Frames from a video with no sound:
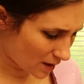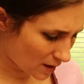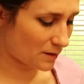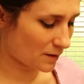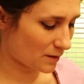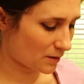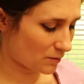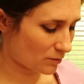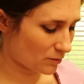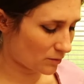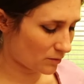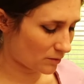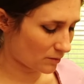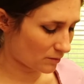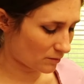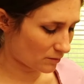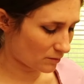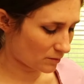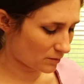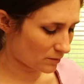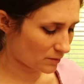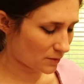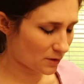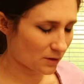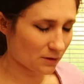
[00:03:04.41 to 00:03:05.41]
This one
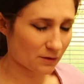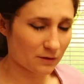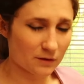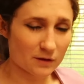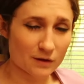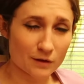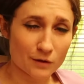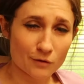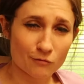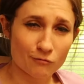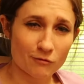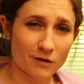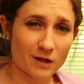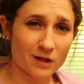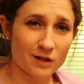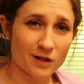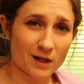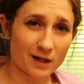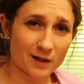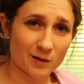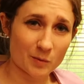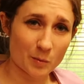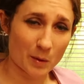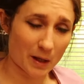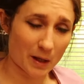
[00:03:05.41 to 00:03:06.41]
goes in the reject